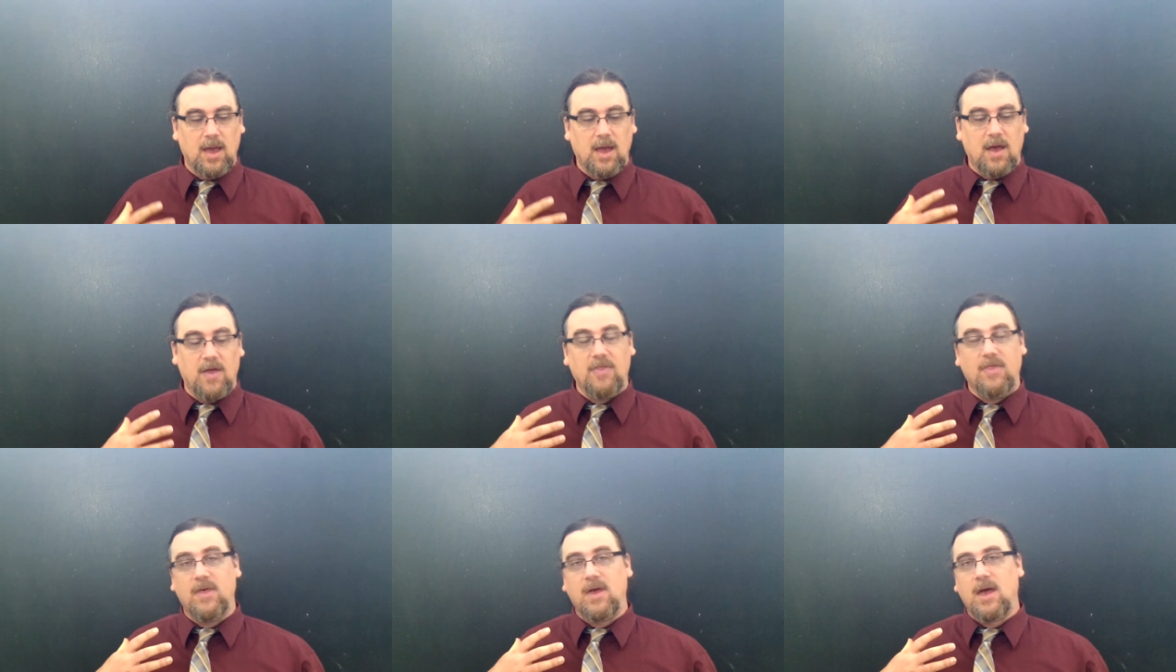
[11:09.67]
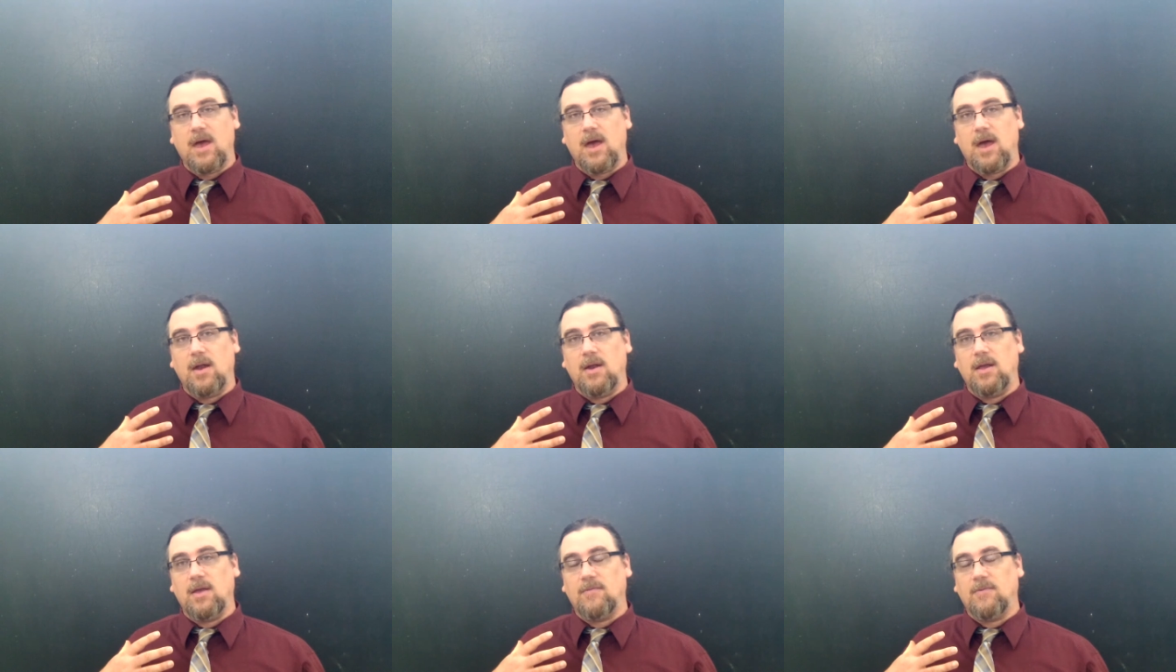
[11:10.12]
And
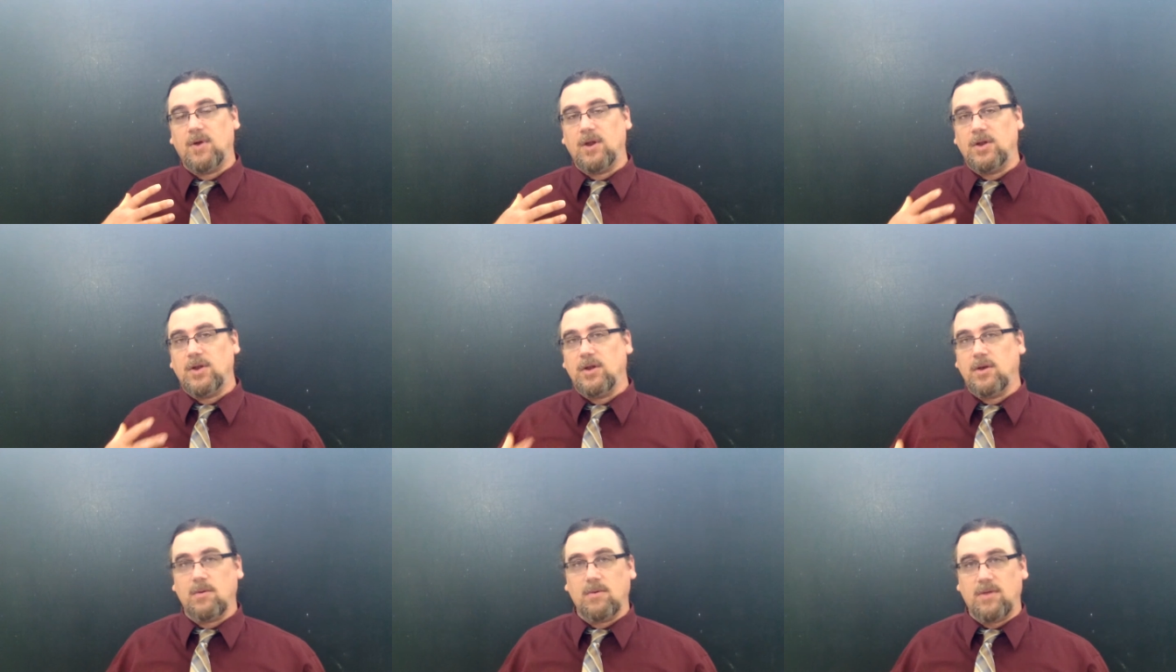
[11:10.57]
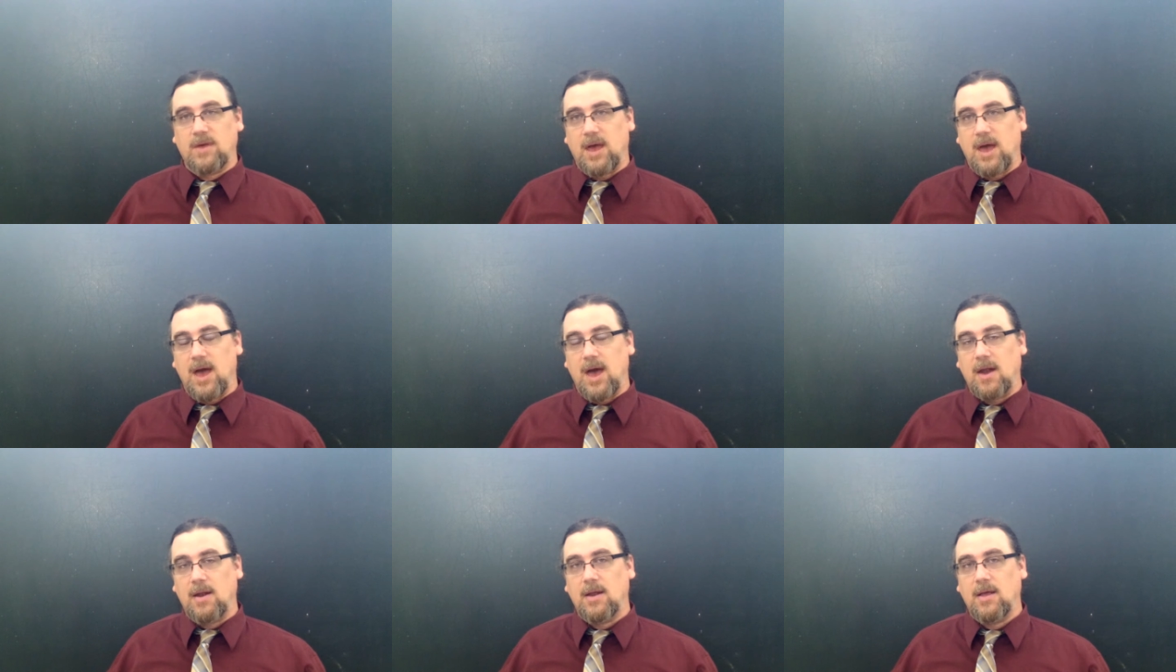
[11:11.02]
then if we do
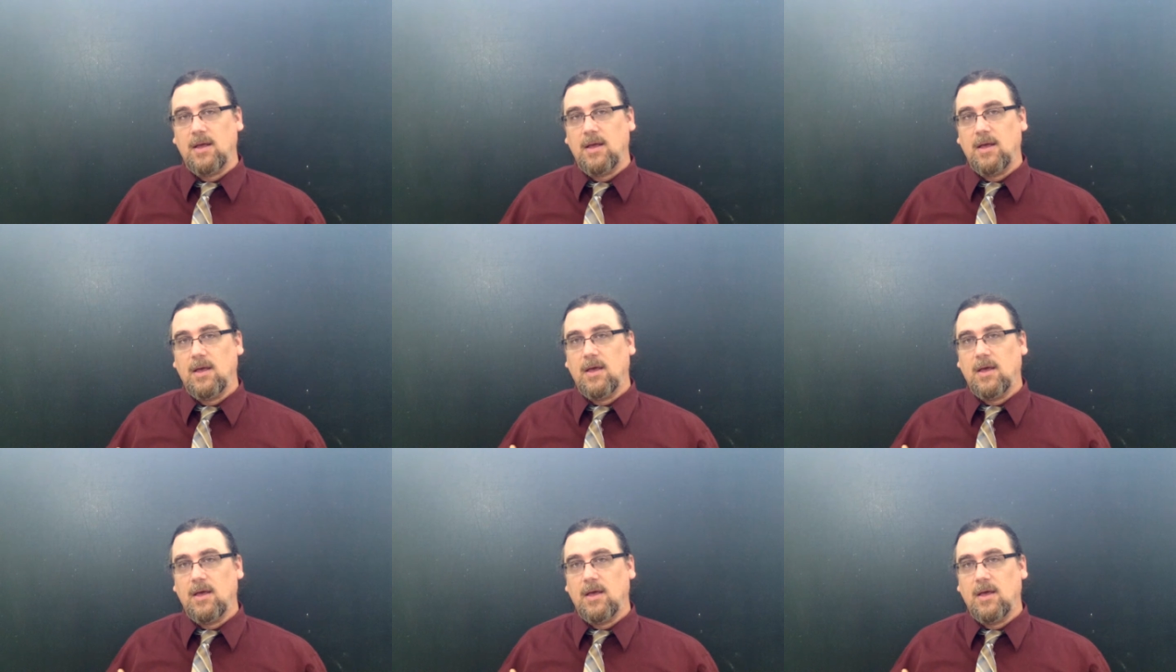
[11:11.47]
that,